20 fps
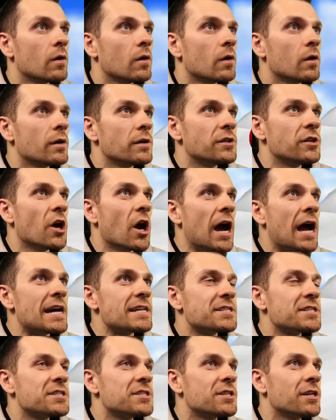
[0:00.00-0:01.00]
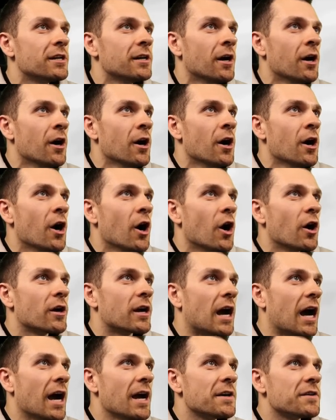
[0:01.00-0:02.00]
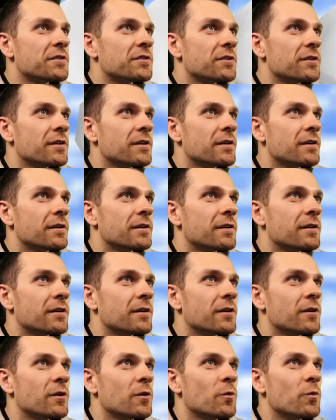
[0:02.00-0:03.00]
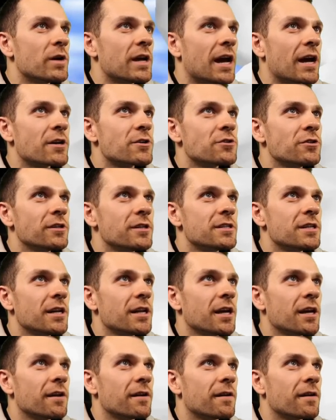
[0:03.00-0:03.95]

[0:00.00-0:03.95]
Yes! Guys! We actually did it.